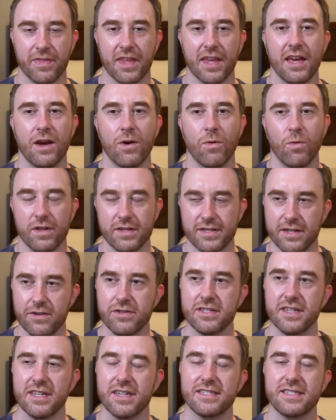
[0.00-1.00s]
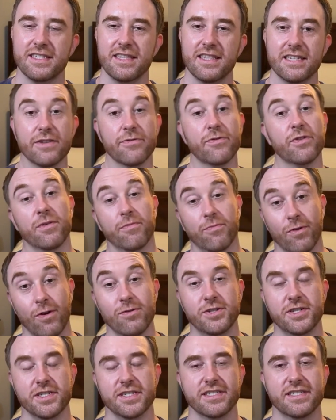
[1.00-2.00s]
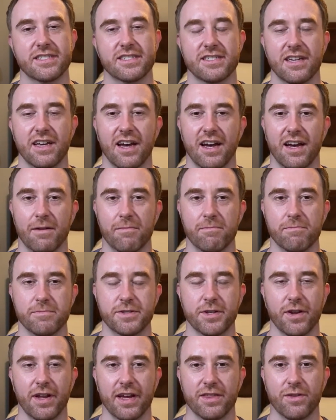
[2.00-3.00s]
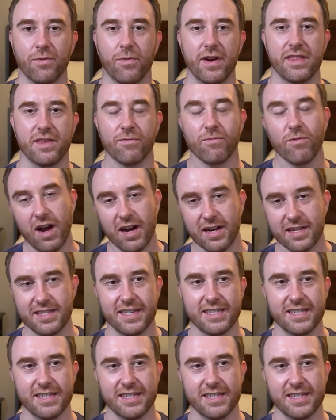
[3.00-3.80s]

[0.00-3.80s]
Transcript: Well, it's interesting to see the different approaches. So like the way that Rock does it